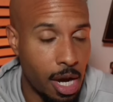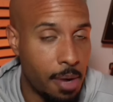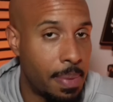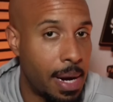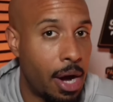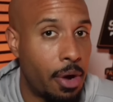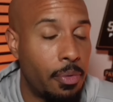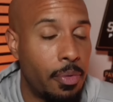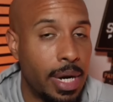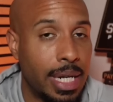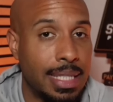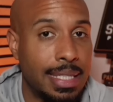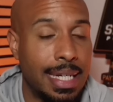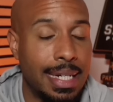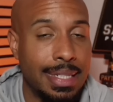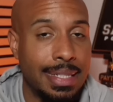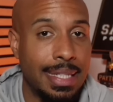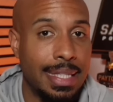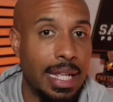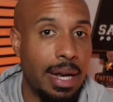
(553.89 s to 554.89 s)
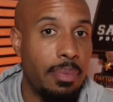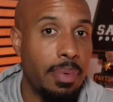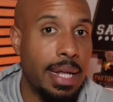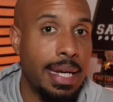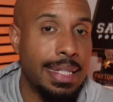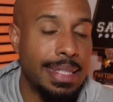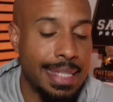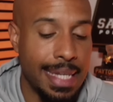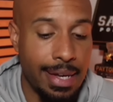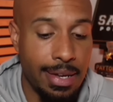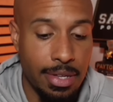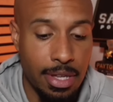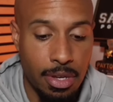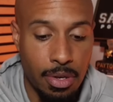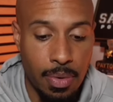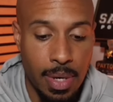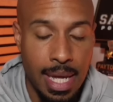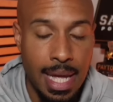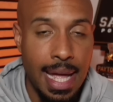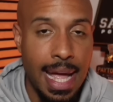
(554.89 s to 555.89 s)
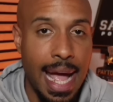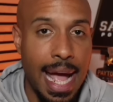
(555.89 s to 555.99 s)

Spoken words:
about Rick Dennison that I'm going to tell you